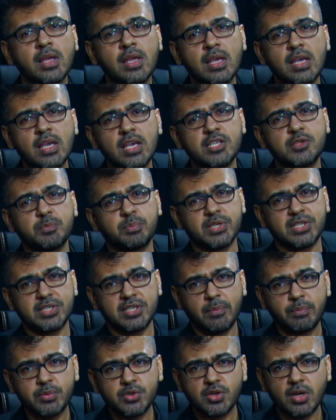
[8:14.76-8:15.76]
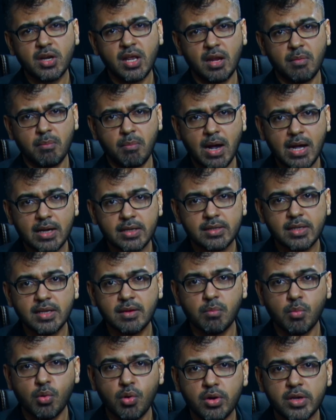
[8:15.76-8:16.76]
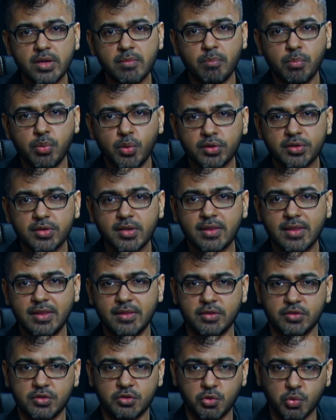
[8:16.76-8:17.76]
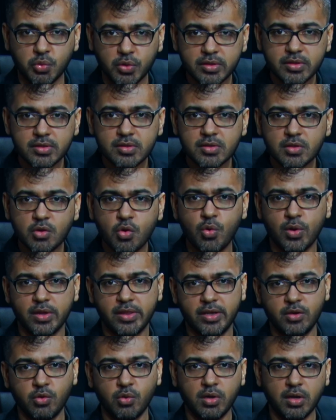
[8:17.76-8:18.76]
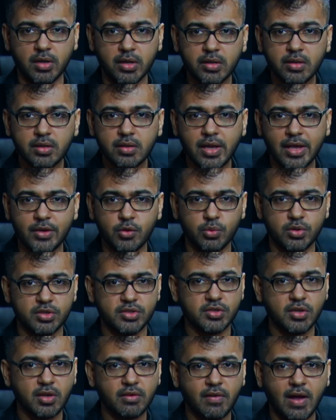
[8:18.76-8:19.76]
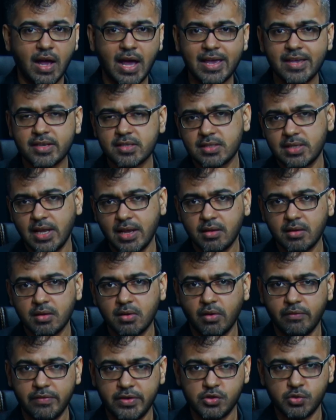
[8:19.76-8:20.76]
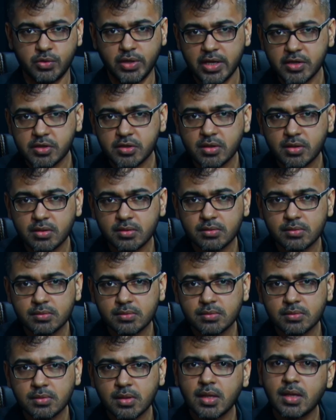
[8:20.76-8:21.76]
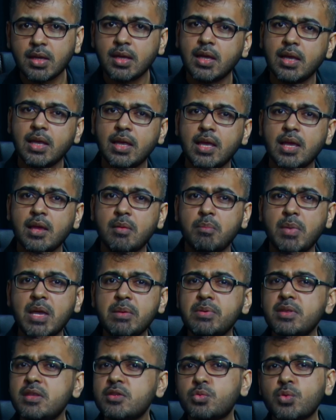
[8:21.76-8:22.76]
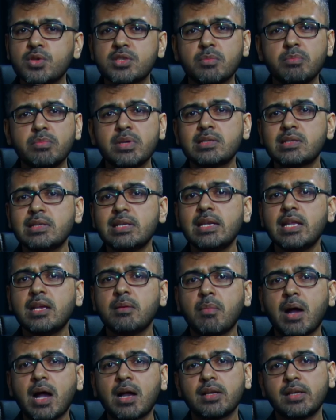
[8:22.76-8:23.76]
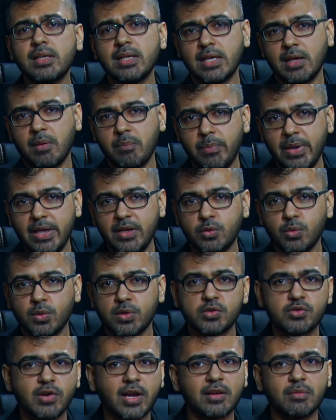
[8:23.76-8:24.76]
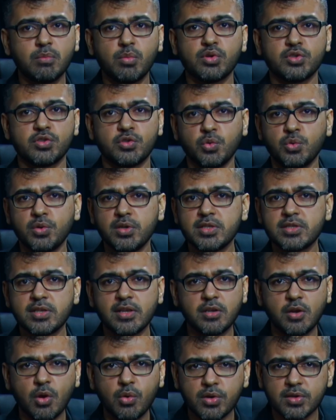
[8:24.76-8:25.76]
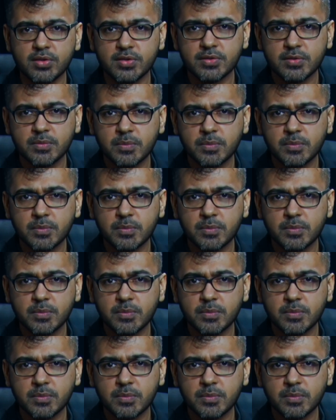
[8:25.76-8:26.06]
Is perception and marketing more important than the students who are there to learn and who deserve a higher standard of education? Maybe this was a misleading marketing campaign to attract more students and donors.